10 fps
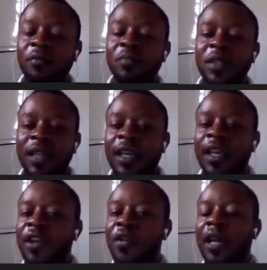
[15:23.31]

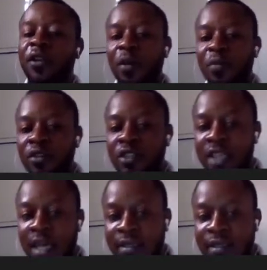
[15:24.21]
mistakenly you are in
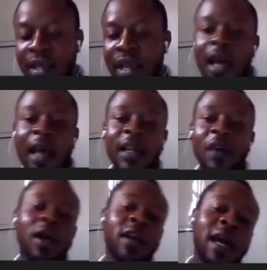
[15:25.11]
WGS, and
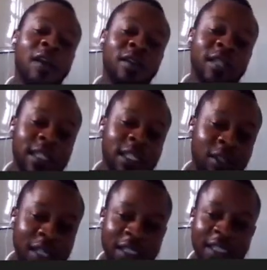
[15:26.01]
then when you are loading
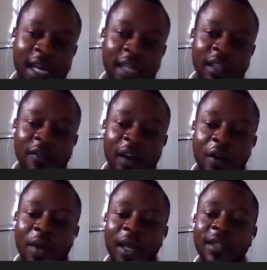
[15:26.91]
into the GIS
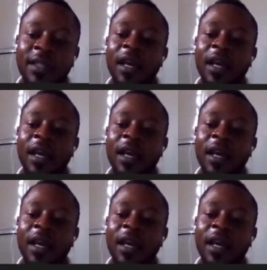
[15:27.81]
environment,